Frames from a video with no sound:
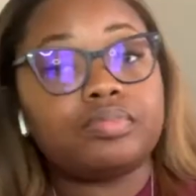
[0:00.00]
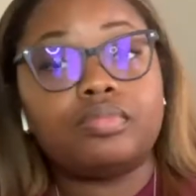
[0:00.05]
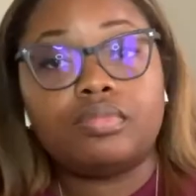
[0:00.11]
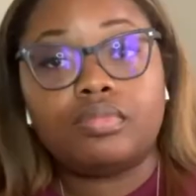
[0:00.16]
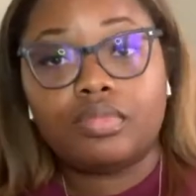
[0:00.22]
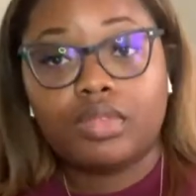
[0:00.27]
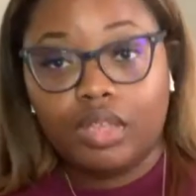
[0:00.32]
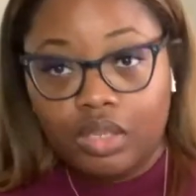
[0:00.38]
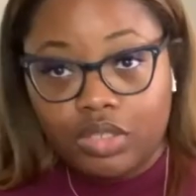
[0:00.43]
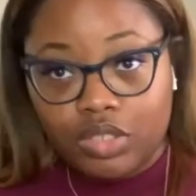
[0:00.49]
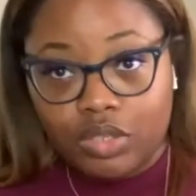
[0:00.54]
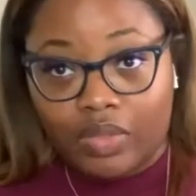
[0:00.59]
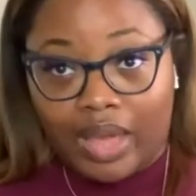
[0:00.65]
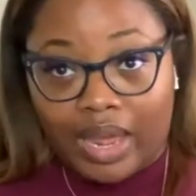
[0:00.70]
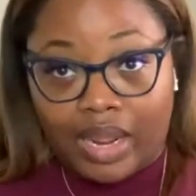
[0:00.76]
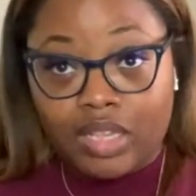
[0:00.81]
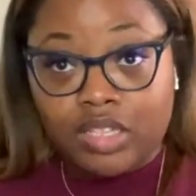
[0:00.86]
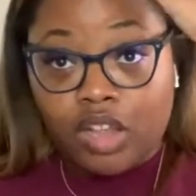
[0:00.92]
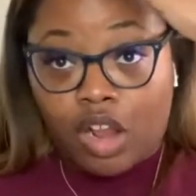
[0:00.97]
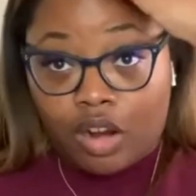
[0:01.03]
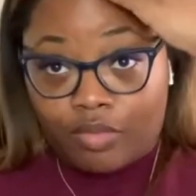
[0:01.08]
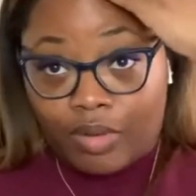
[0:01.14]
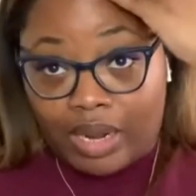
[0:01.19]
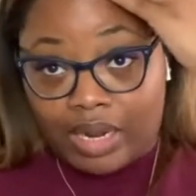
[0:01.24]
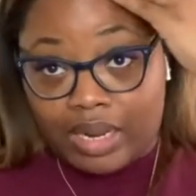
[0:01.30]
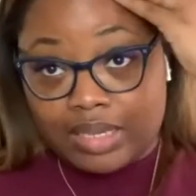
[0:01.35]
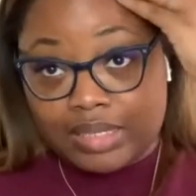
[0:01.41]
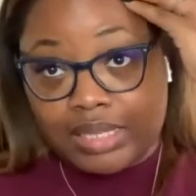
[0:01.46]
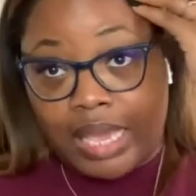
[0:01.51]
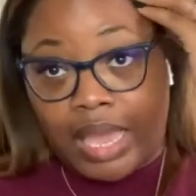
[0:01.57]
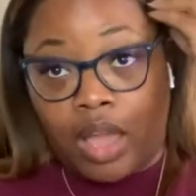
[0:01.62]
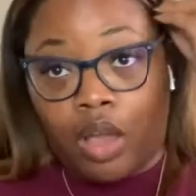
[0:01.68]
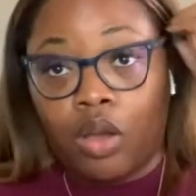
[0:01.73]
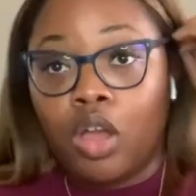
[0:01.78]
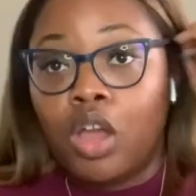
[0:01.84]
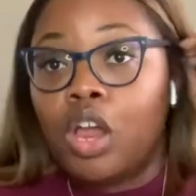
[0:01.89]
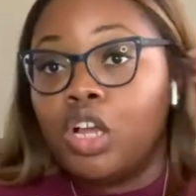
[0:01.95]
So that is our rating scale.
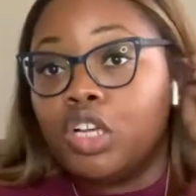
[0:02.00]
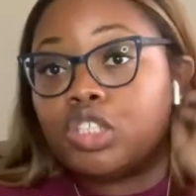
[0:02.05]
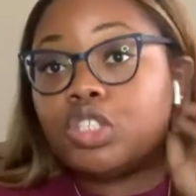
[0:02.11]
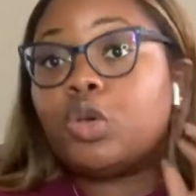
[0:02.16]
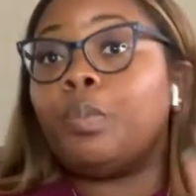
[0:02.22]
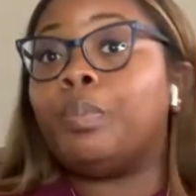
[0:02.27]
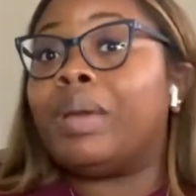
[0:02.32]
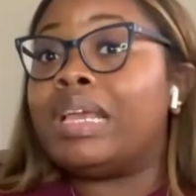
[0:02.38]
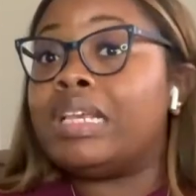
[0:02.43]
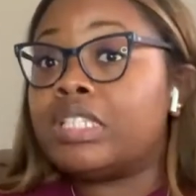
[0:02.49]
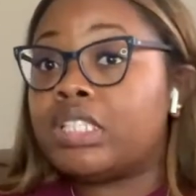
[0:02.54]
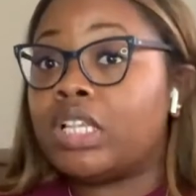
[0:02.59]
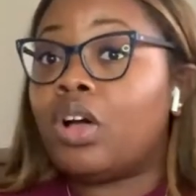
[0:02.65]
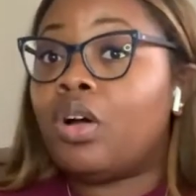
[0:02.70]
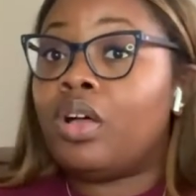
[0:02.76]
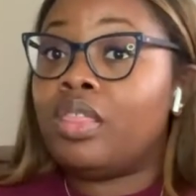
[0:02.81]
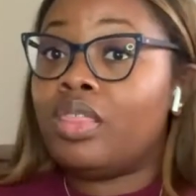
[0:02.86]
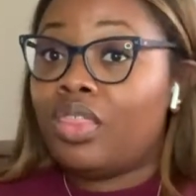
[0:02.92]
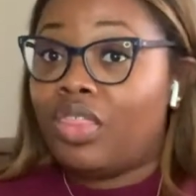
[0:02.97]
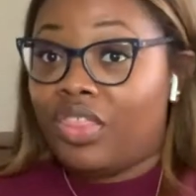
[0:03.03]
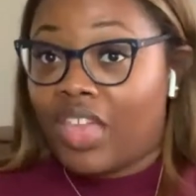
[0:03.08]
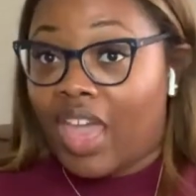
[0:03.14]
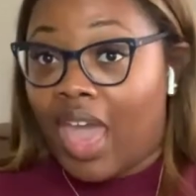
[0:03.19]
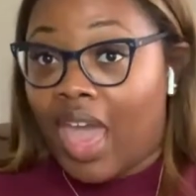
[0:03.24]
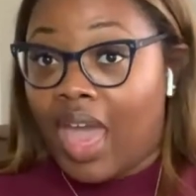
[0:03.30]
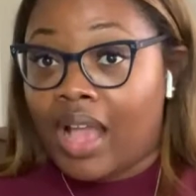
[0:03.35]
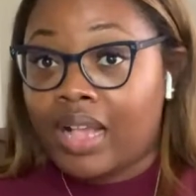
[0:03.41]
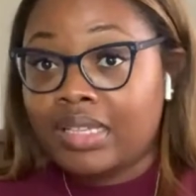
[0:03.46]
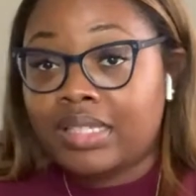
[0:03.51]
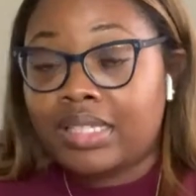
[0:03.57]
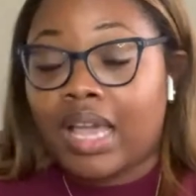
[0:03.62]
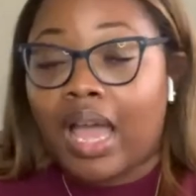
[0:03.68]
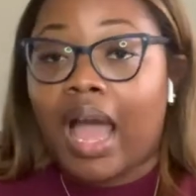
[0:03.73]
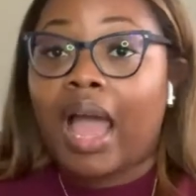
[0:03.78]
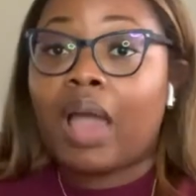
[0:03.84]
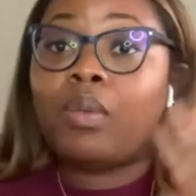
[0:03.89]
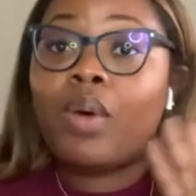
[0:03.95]
So based on that,
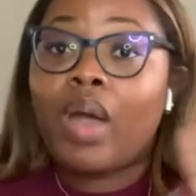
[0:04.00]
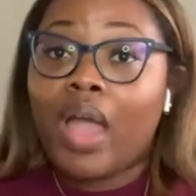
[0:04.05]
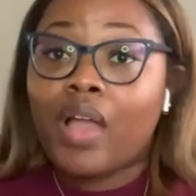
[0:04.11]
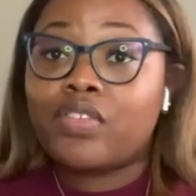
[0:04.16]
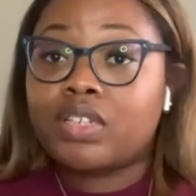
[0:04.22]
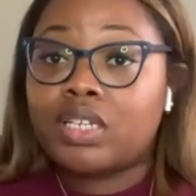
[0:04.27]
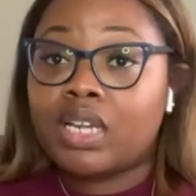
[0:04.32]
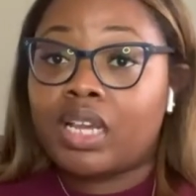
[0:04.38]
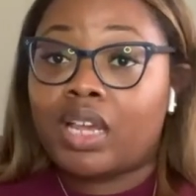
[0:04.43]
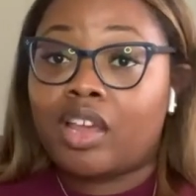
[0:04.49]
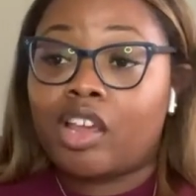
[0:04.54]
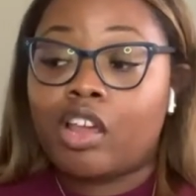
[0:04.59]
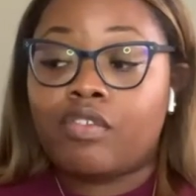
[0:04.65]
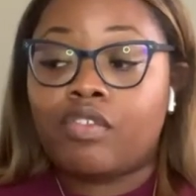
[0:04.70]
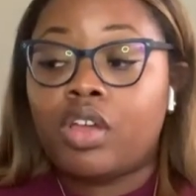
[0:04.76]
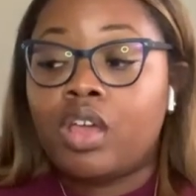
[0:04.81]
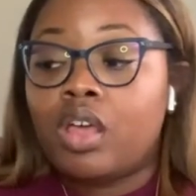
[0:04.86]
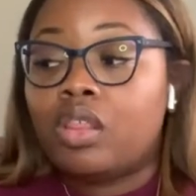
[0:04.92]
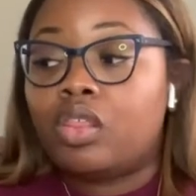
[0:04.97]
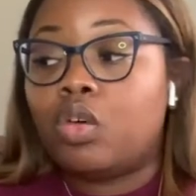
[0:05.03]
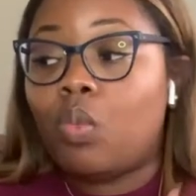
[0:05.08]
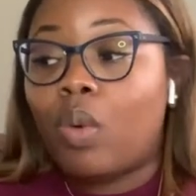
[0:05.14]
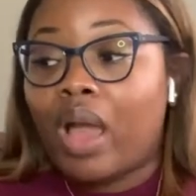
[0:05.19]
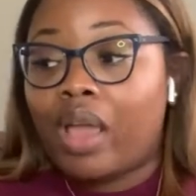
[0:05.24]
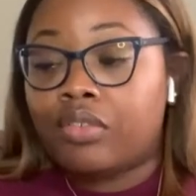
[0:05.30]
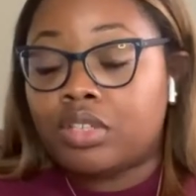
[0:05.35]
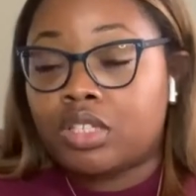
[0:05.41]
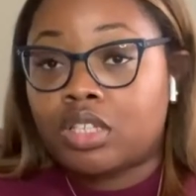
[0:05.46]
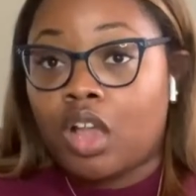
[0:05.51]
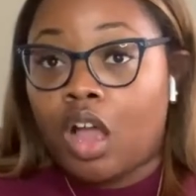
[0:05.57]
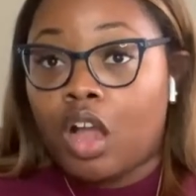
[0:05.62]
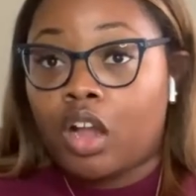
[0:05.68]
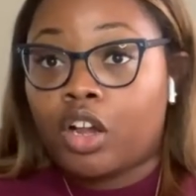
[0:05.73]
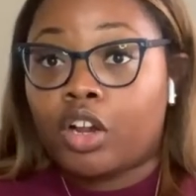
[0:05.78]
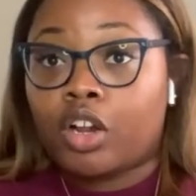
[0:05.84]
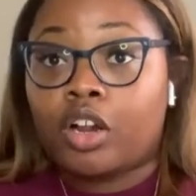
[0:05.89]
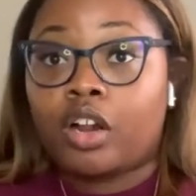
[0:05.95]
I will have to give The Wife
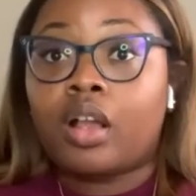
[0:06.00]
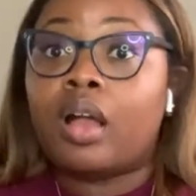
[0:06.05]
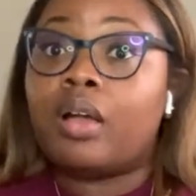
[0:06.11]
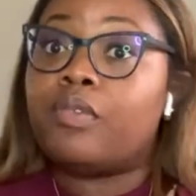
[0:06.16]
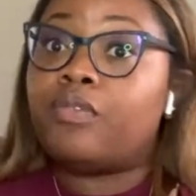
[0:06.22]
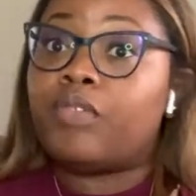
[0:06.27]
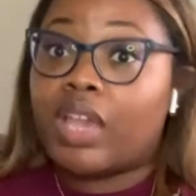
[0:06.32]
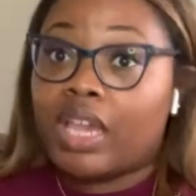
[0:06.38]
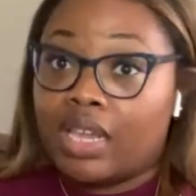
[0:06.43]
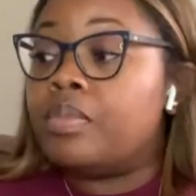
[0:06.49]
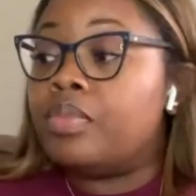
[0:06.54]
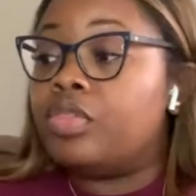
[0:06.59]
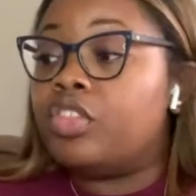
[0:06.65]
Stalker a Faded.